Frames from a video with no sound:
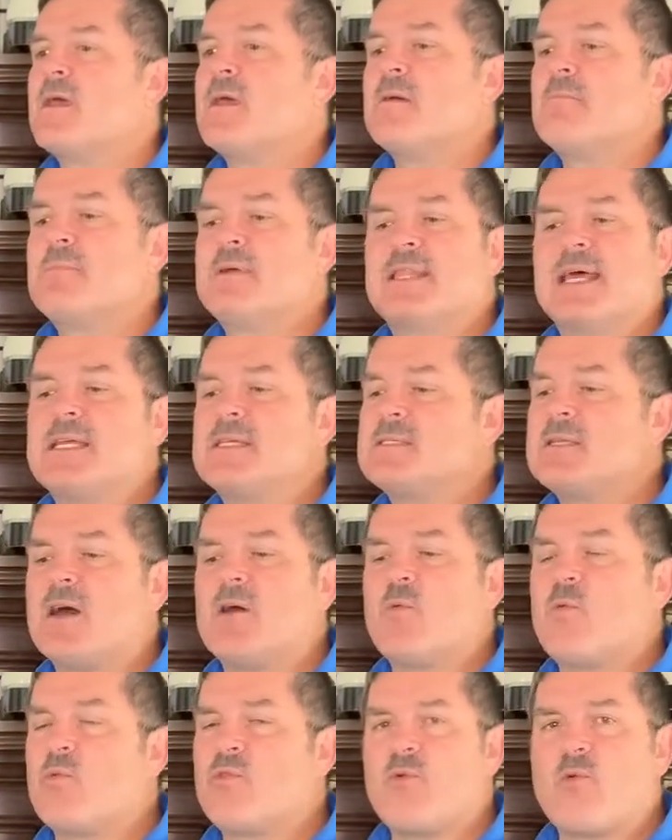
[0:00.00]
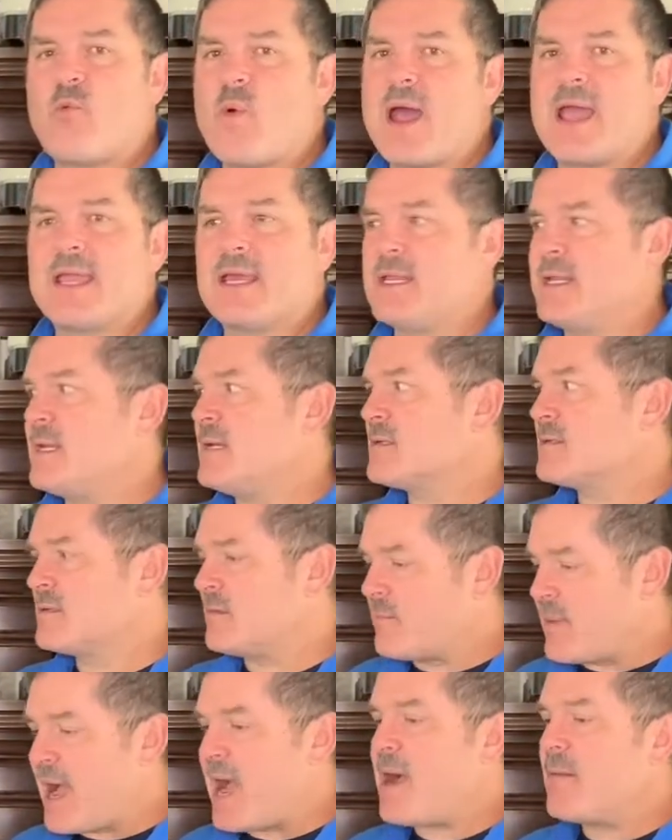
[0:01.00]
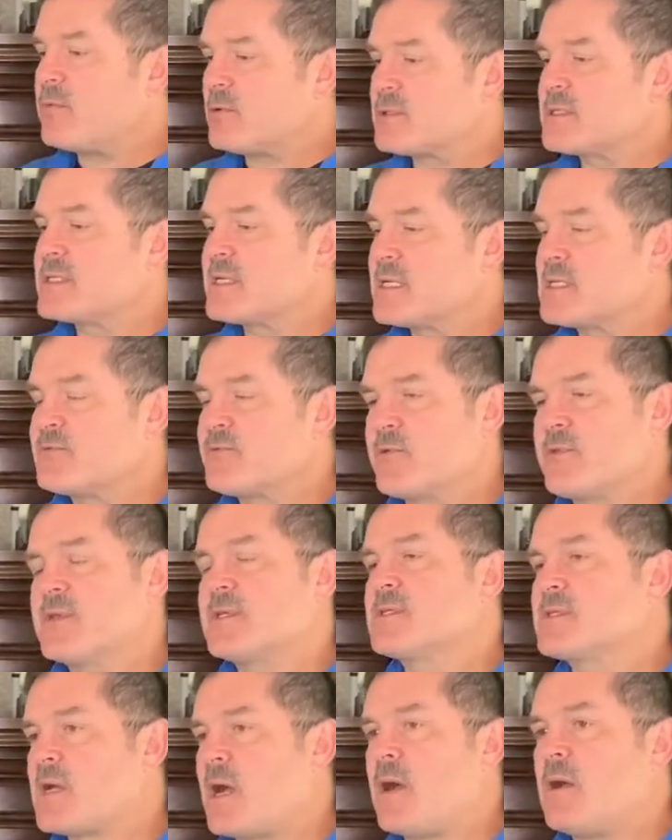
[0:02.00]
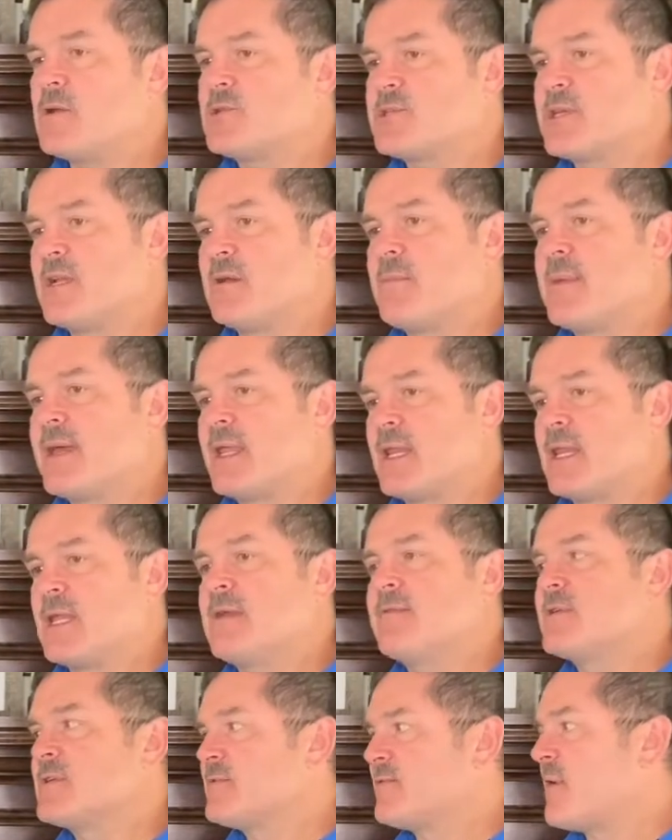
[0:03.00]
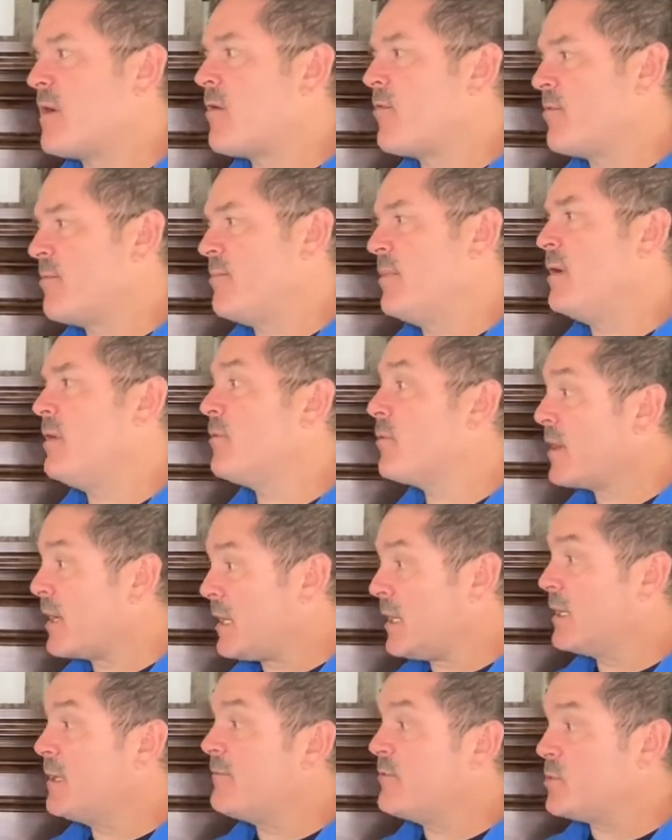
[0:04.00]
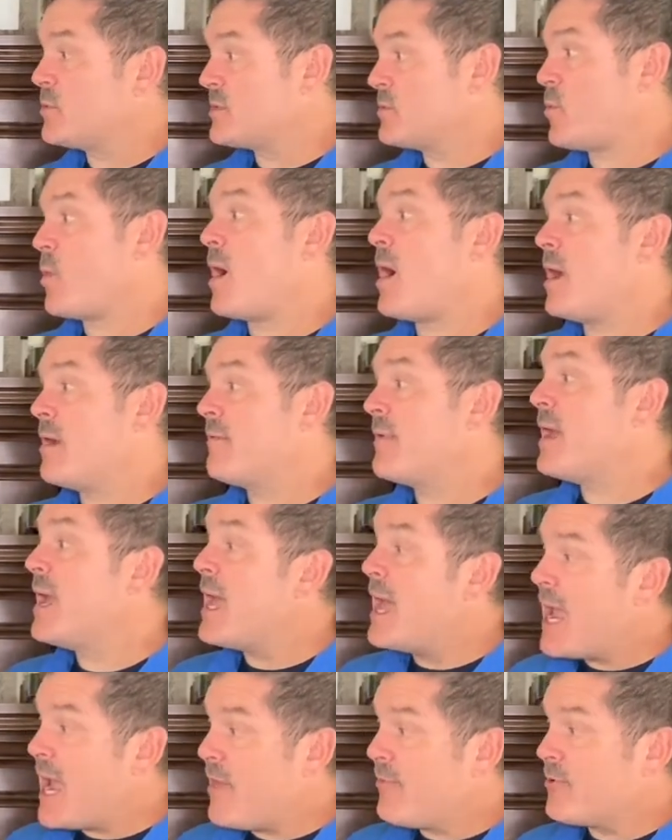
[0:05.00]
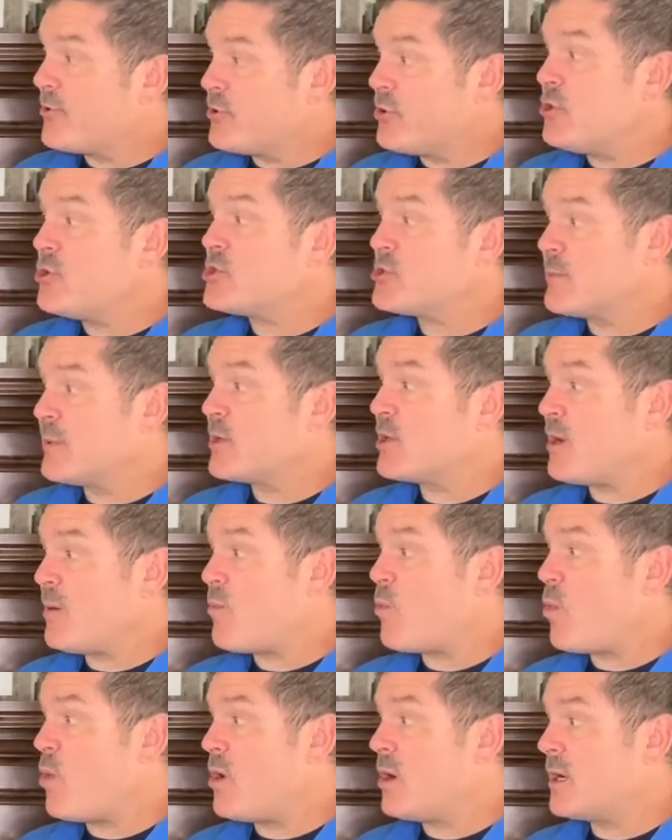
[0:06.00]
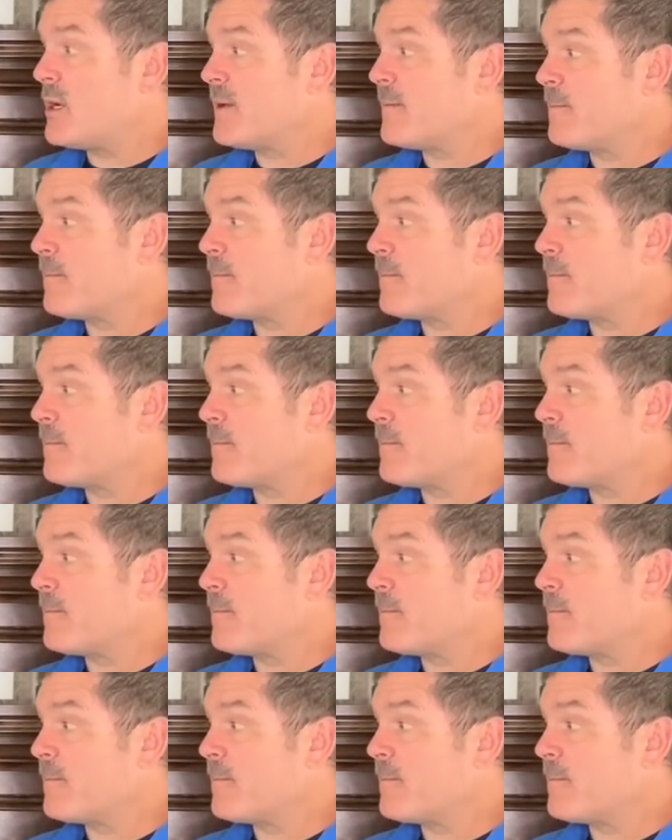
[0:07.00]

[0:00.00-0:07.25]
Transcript: But that's not the way it is. The Bible says, for this cause shall a man leave his father and mother and cleave to his wife, and the two shall become one.